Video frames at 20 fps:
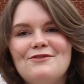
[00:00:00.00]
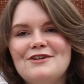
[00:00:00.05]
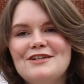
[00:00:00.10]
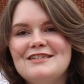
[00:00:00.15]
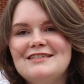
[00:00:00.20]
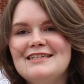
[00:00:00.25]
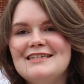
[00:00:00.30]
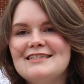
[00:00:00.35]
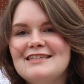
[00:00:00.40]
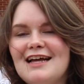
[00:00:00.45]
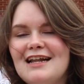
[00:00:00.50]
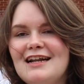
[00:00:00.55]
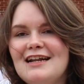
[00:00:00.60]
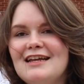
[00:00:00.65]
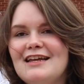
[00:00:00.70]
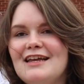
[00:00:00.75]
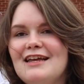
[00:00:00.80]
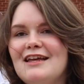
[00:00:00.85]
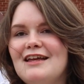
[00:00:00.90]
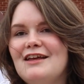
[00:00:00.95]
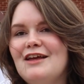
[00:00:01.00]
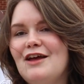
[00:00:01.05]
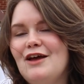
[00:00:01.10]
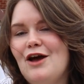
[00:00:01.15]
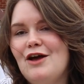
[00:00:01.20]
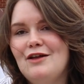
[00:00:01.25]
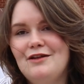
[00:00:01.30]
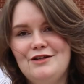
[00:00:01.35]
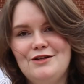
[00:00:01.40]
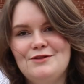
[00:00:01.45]
We're just excited to get
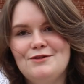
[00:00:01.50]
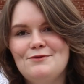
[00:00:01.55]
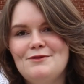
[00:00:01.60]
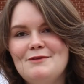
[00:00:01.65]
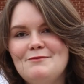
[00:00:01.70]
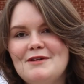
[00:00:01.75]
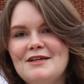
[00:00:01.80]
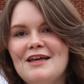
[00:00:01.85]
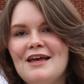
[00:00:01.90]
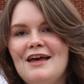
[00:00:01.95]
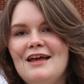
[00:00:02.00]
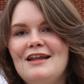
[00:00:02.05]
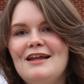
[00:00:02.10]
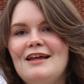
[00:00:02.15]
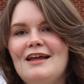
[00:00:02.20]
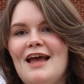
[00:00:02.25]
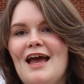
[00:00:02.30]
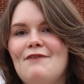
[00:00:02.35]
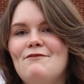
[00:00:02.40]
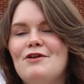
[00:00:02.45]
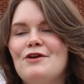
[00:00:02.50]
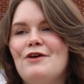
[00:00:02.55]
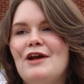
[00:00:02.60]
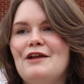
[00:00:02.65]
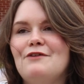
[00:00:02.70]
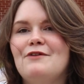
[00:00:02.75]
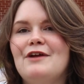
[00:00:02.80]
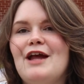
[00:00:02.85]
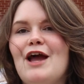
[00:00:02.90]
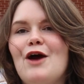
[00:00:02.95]
do the ribbon cutting, have a
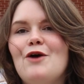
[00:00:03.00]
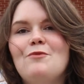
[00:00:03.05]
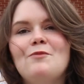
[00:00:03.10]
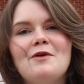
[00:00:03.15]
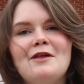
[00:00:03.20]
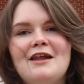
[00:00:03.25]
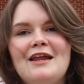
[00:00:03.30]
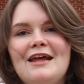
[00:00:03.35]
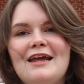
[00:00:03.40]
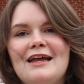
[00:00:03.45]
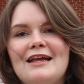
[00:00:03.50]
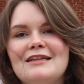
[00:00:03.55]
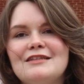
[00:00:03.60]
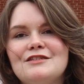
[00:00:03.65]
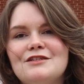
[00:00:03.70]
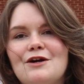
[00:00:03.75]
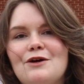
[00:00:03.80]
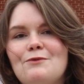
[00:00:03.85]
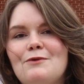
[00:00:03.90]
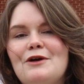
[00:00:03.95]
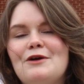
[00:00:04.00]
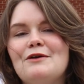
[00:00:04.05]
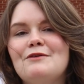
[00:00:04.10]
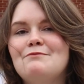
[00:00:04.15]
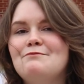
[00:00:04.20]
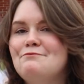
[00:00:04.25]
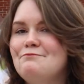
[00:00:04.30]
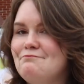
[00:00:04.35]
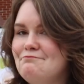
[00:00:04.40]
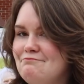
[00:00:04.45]
grand reopening, and start well
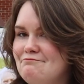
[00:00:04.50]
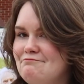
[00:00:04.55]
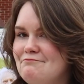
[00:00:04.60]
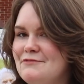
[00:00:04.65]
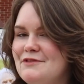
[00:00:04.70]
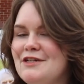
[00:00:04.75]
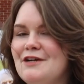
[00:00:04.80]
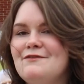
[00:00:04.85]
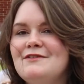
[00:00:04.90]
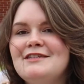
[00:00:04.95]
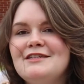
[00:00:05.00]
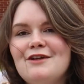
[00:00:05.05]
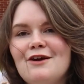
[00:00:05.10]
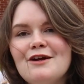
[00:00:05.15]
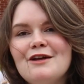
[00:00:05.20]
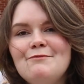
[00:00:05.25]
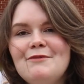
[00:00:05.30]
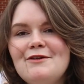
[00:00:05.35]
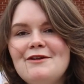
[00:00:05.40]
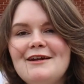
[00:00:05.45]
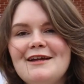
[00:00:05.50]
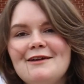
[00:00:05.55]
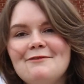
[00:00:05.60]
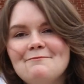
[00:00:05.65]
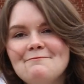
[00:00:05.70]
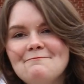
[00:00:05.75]
servicing our community.